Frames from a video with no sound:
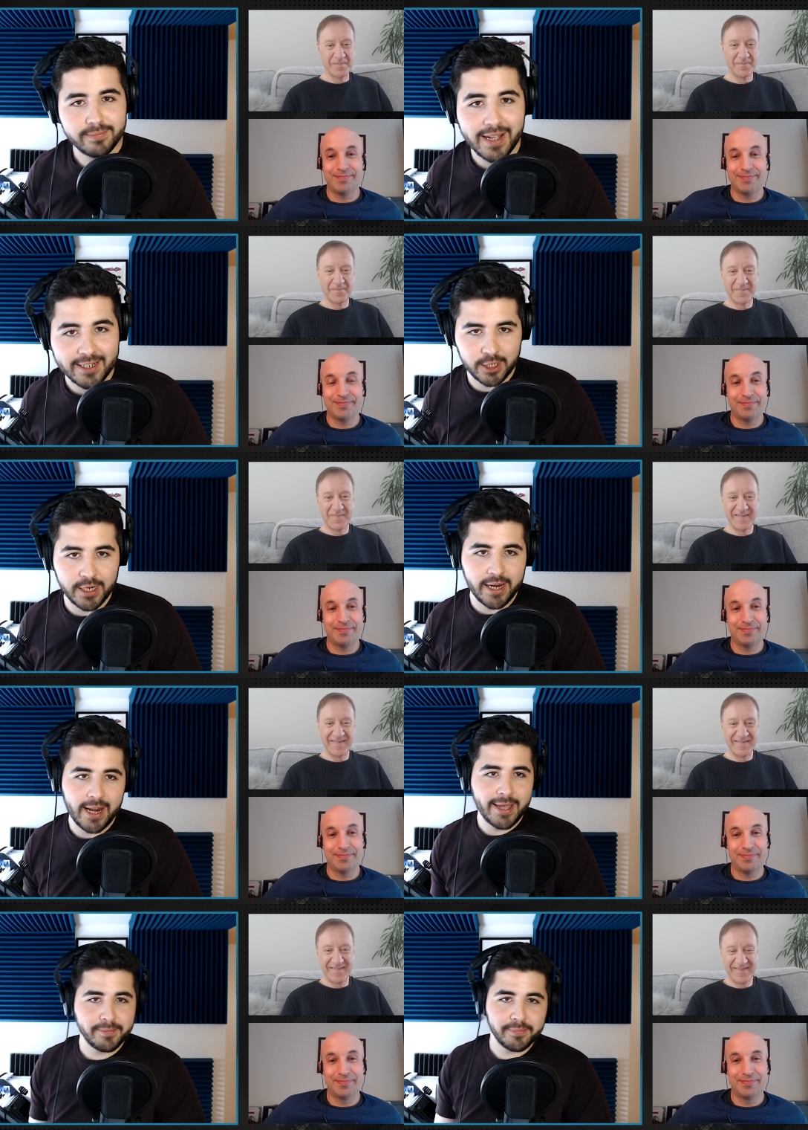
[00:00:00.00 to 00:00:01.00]

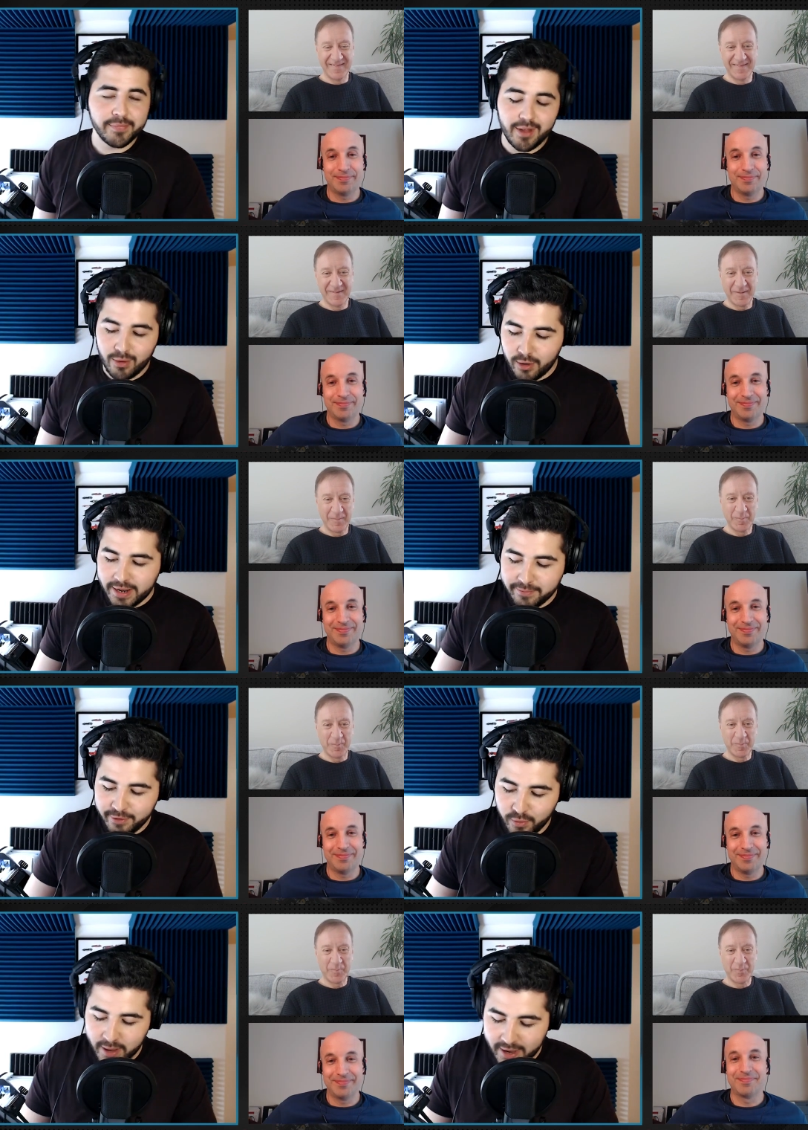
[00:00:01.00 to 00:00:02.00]
Speaker 1: Bastianini. I want him
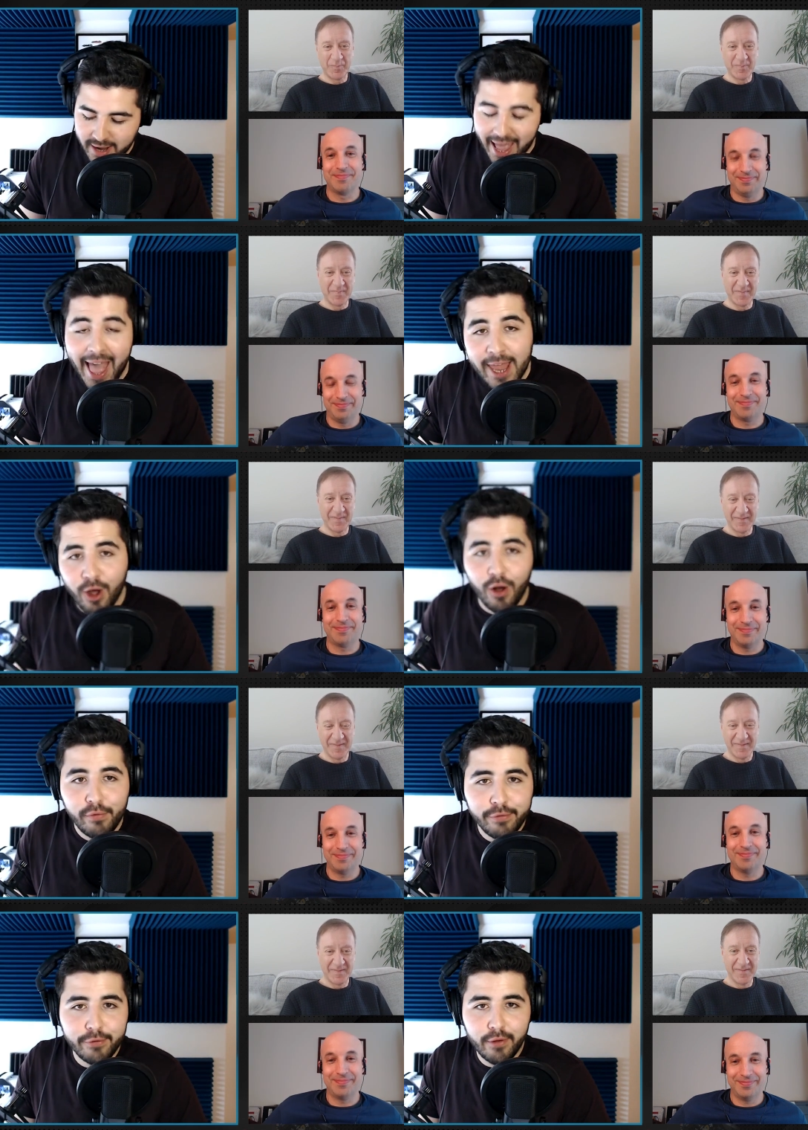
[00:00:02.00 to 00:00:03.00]
for the win ahead
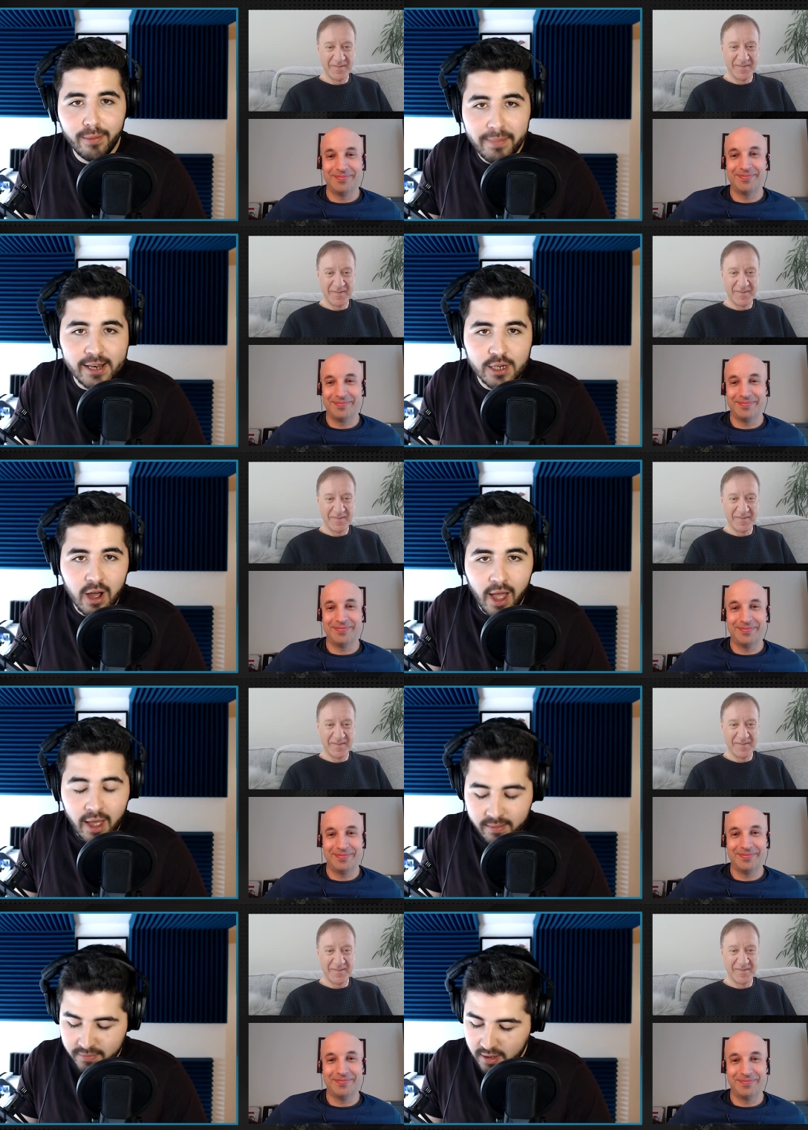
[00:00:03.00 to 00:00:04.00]
of Bagnaia.